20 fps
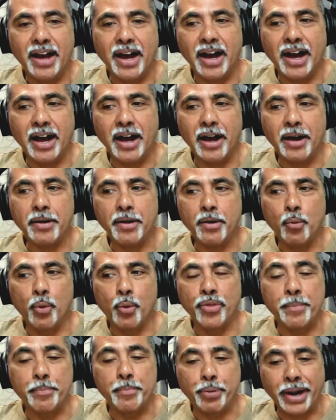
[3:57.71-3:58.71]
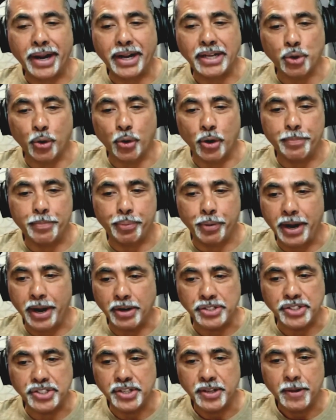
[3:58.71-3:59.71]
uh, with imprecatory
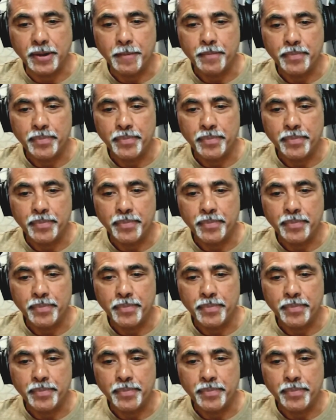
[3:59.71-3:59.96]
prayers.